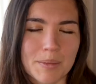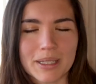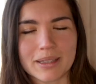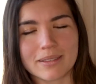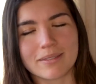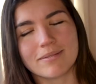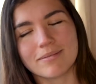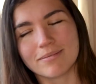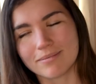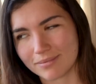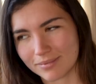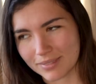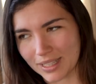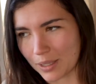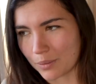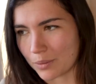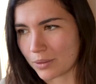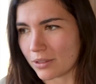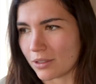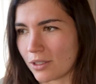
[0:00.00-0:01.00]
but
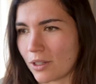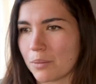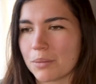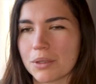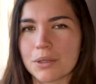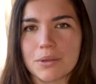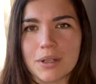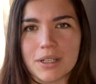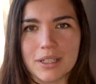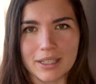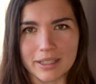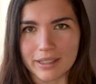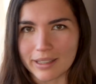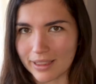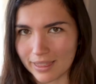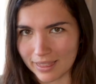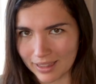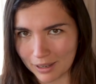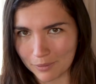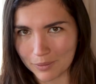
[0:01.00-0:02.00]
I will not be running
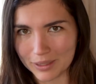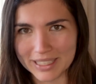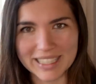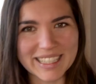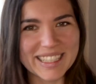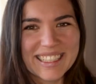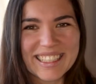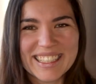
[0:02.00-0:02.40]
that one.